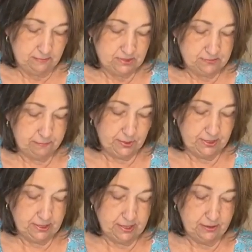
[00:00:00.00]
I'm just
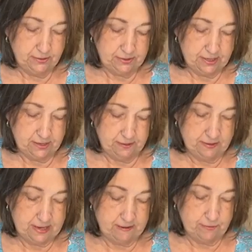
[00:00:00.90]
putting it here and
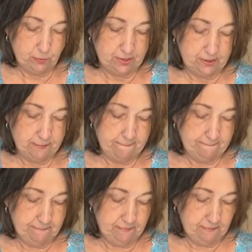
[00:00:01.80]
there, everywhere.